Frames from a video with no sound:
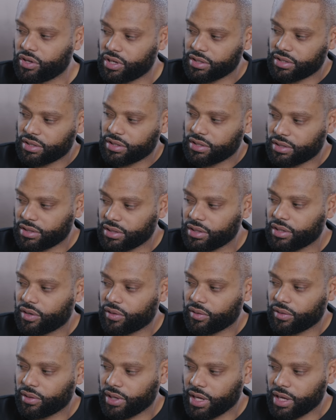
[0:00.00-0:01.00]
yours is, you
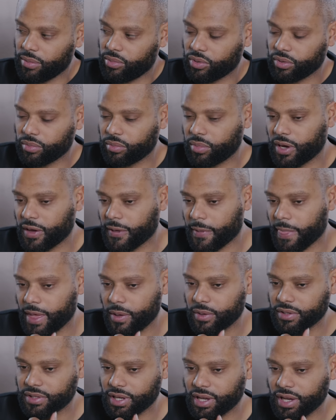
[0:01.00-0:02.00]
know, labeled, but
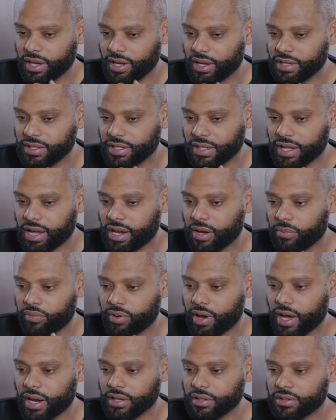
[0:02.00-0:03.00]
he was saying there's a lot of
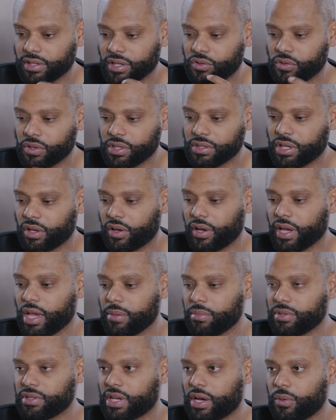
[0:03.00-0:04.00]
products that you can sell on
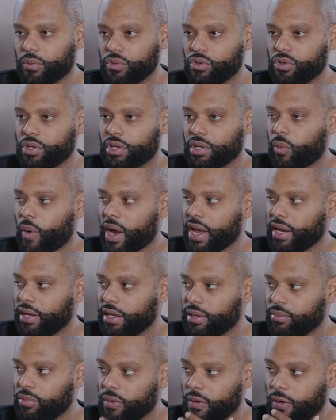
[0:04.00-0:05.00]
Amazon which you can white
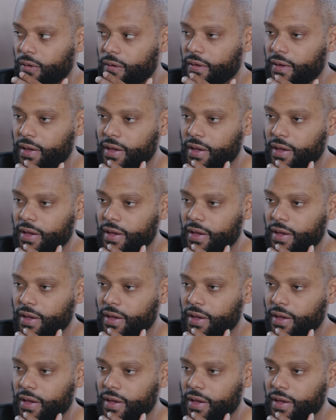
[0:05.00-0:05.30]
label.